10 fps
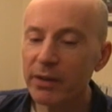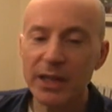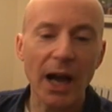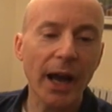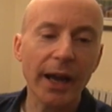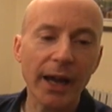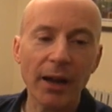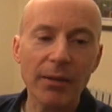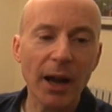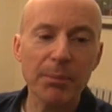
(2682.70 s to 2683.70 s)
Whereas I,
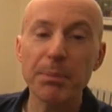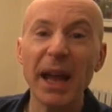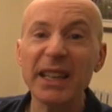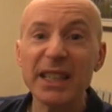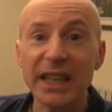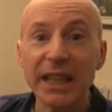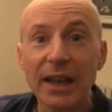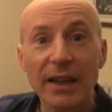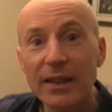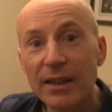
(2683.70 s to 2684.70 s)
I, I'm bendy.